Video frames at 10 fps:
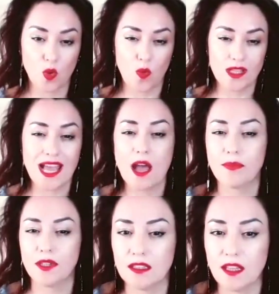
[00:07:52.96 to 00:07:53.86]
What's
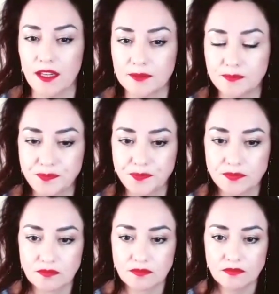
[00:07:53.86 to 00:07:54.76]
happening there?
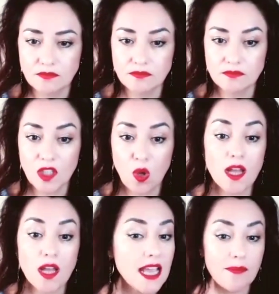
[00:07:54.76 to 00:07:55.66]

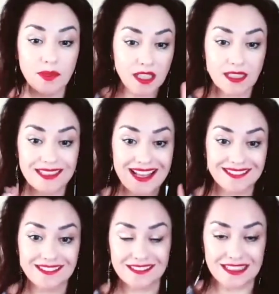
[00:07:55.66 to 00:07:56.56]
What's happening in
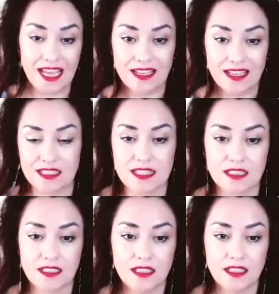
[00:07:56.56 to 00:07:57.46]
that dance?
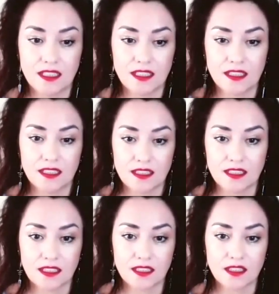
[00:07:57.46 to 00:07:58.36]

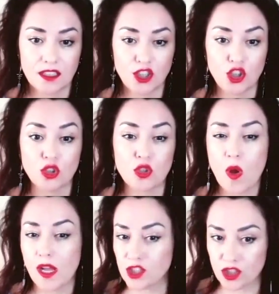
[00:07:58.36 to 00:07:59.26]
You
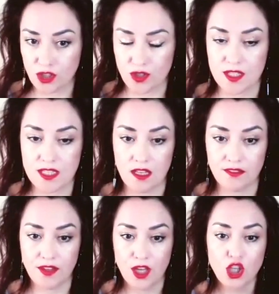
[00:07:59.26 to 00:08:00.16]
question
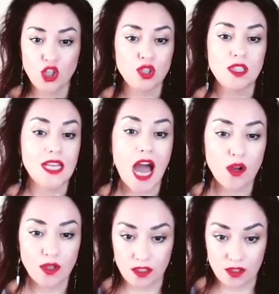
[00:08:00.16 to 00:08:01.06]
yourself. You're
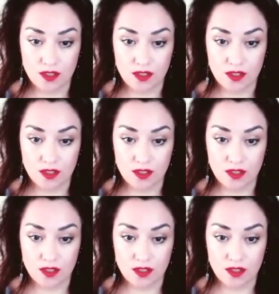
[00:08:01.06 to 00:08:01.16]
doubting